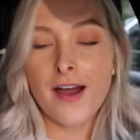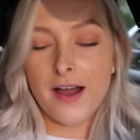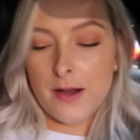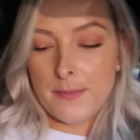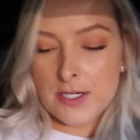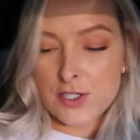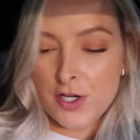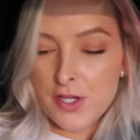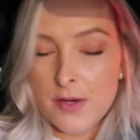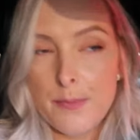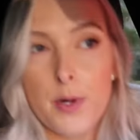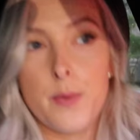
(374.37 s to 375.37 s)
Um, I'll show you
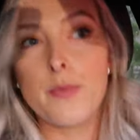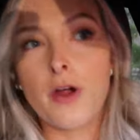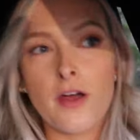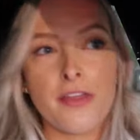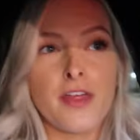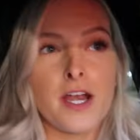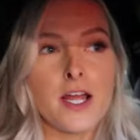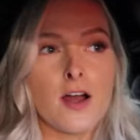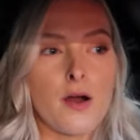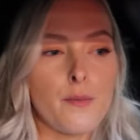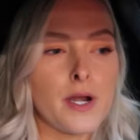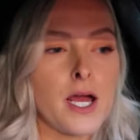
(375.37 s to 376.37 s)
the bone broth that I
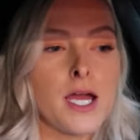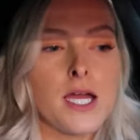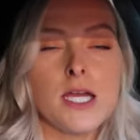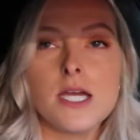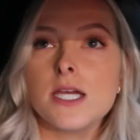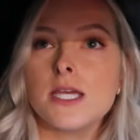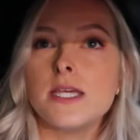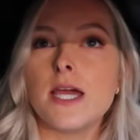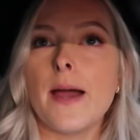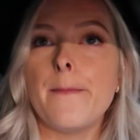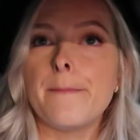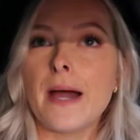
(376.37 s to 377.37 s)
got when I
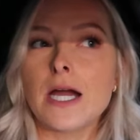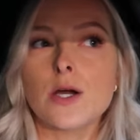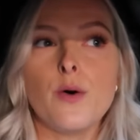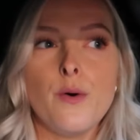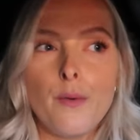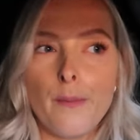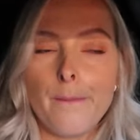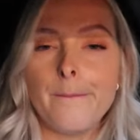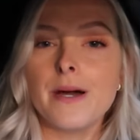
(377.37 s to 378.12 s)
get back home,